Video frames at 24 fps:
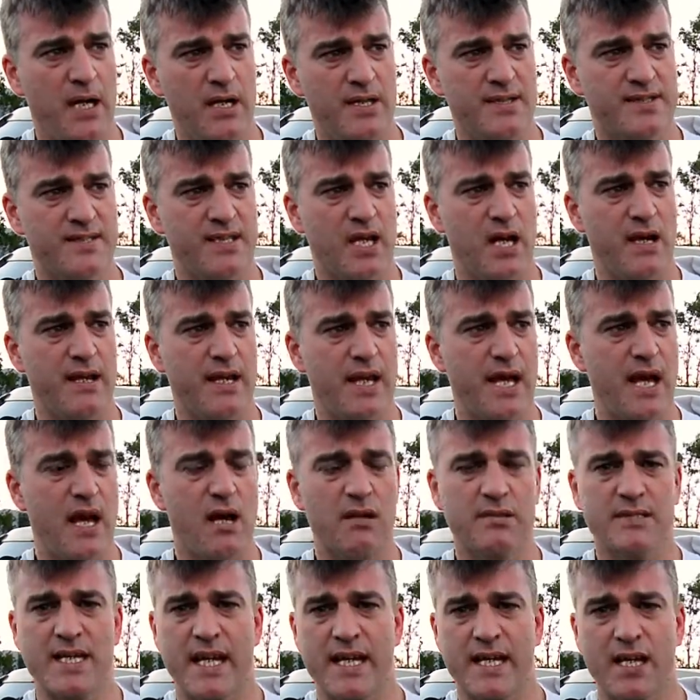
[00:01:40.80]
So yeah,
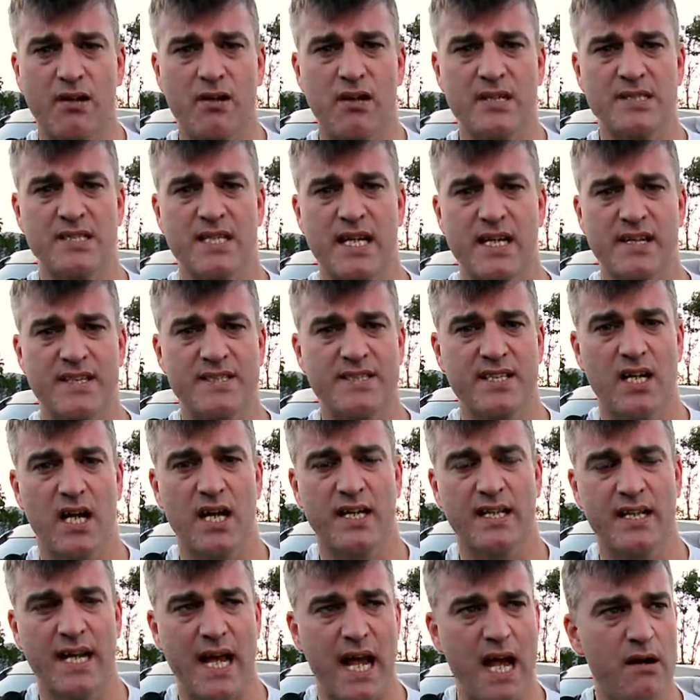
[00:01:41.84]
I'll take you across the other
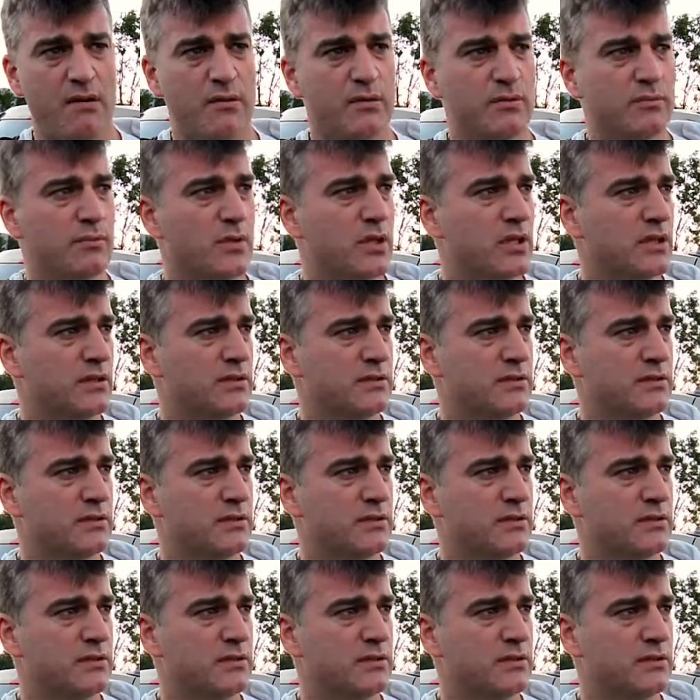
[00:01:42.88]
side now, and